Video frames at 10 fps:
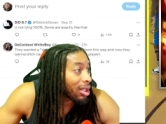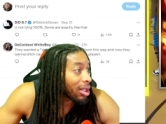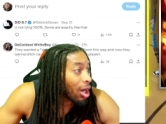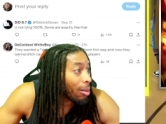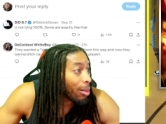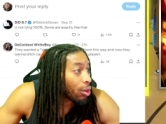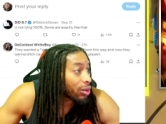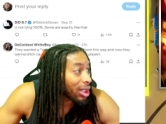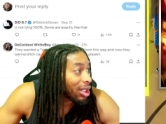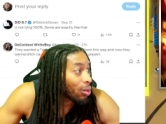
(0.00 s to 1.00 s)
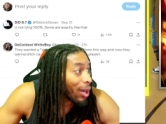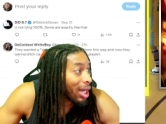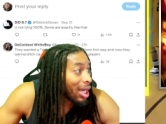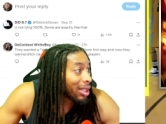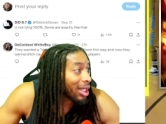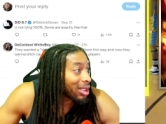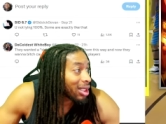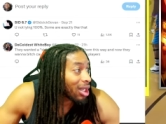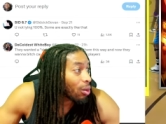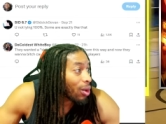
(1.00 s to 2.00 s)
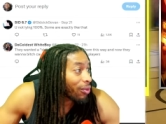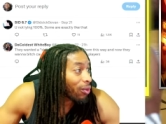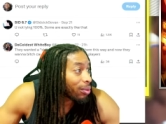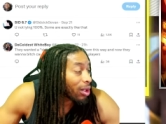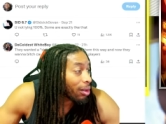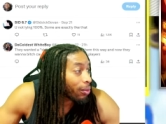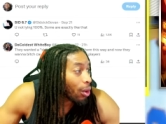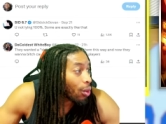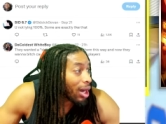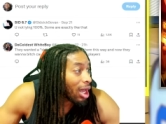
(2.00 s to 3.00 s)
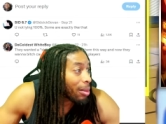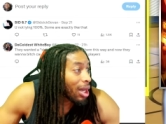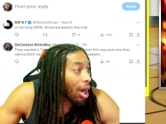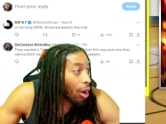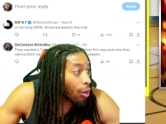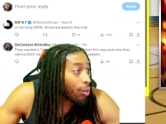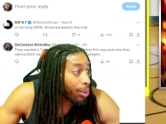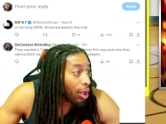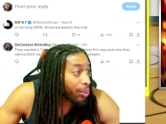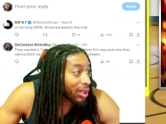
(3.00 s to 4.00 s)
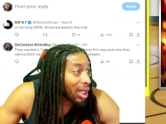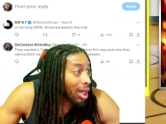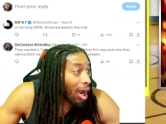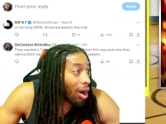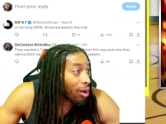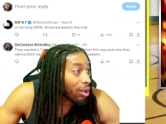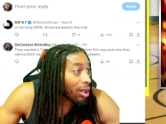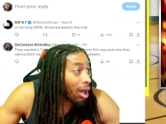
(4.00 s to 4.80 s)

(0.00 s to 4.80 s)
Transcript: in the comp modes anyway. They stayed away from the pro am on purpose all of,